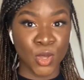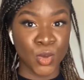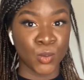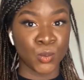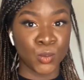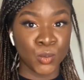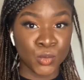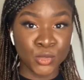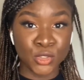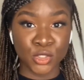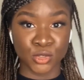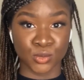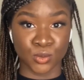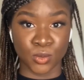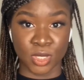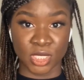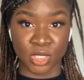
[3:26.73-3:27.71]
who knows
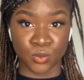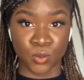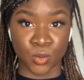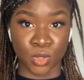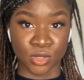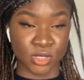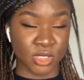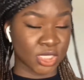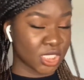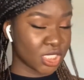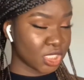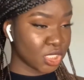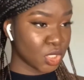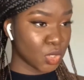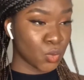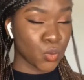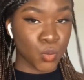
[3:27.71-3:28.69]
what he wants,
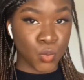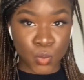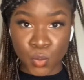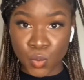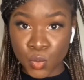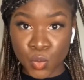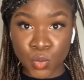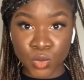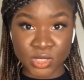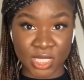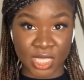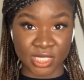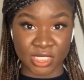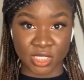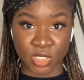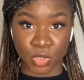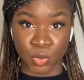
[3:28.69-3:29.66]
who sets
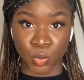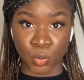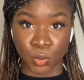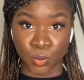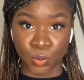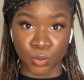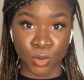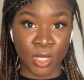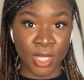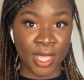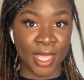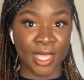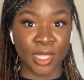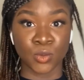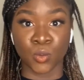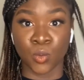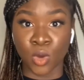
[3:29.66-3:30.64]
a goal
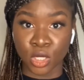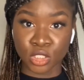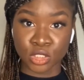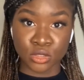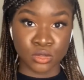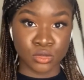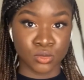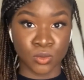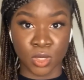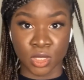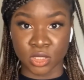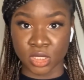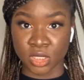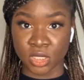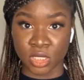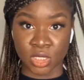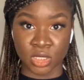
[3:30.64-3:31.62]
and walks towards
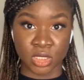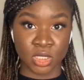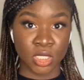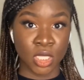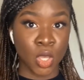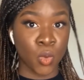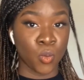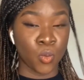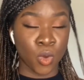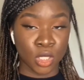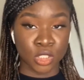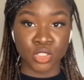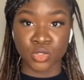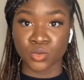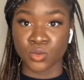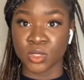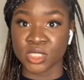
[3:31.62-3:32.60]
it, walks
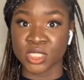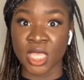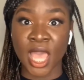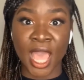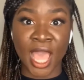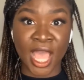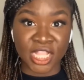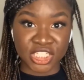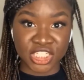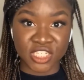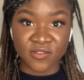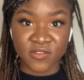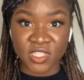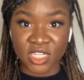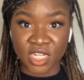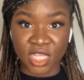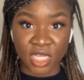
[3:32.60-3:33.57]
towards
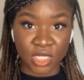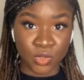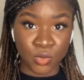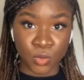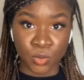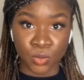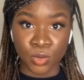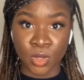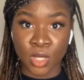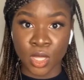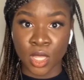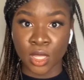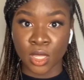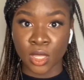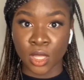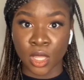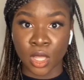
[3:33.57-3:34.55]
achieving that goal
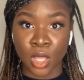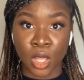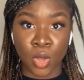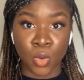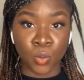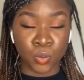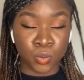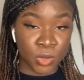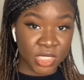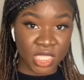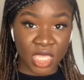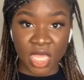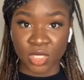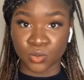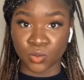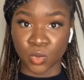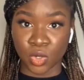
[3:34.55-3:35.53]
with
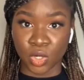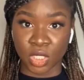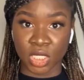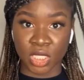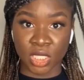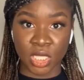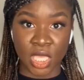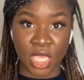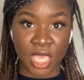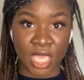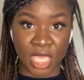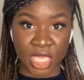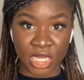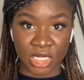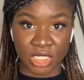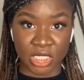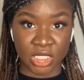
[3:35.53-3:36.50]
hard work
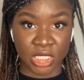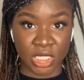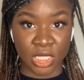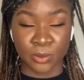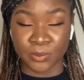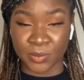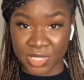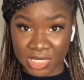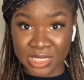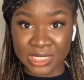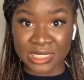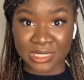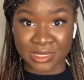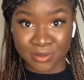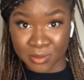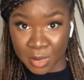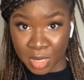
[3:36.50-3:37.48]
and being
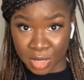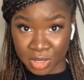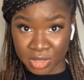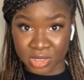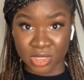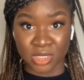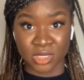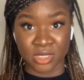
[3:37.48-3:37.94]
smart.